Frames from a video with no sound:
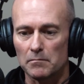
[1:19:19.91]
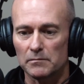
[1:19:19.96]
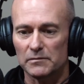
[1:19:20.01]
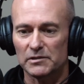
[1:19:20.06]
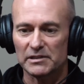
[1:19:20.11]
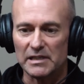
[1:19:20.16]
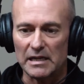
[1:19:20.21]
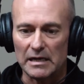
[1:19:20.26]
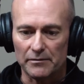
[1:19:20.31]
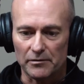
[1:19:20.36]

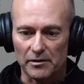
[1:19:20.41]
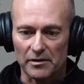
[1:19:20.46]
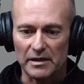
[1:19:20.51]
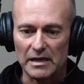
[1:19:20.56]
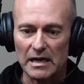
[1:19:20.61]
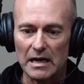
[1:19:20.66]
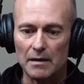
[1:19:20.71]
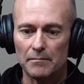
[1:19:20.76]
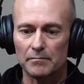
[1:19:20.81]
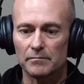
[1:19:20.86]
set everything
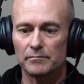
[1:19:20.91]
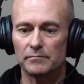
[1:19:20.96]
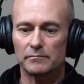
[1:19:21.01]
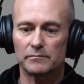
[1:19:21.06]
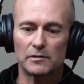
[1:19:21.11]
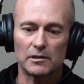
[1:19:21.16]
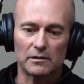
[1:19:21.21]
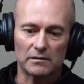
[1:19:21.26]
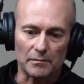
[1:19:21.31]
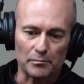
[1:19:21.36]
up,
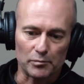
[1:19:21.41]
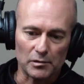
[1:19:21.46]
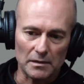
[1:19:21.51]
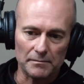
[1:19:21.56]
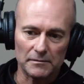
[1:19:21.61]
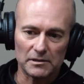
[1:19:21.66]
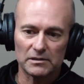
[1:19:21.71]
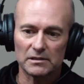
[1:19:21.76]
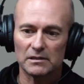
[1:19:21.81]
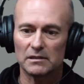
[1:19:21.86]
got the
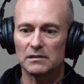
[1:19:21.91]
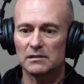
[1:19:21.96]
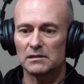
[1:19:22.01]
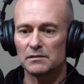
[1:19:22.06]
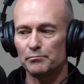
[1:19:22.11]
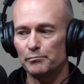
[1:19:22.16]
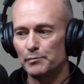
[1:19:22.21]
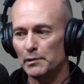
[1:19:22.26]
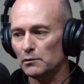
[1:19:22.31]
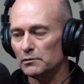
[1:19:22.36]
premises,
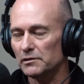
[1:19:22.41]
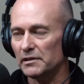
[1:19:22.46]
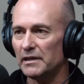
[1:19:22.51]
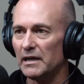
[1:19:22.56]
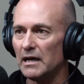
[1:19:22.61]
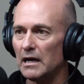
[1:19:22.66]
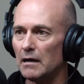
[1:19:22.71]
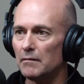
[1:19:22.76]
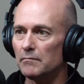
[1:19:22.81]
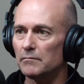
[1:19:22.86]
built it
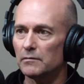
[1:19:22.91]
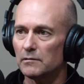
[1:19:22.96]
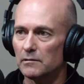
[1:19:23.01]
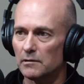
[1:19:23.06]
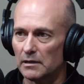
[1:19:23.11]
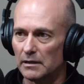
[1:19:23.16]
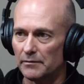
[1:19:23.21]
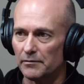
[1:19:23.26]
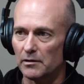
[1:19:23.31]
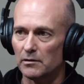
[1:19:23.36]
up,
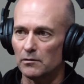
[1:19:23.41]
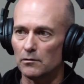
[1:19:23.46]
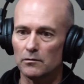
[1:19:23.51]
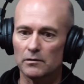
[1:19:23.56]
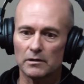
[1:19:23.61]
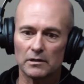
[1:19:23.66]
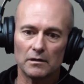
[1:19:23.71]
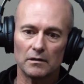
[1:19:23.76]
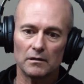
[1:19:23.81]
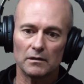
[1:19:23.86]
got everything
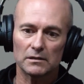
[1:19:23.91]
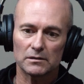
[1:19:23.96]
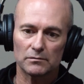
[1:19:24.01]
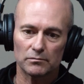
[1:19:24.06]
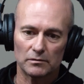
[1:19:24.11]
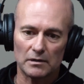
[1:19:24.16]
organised.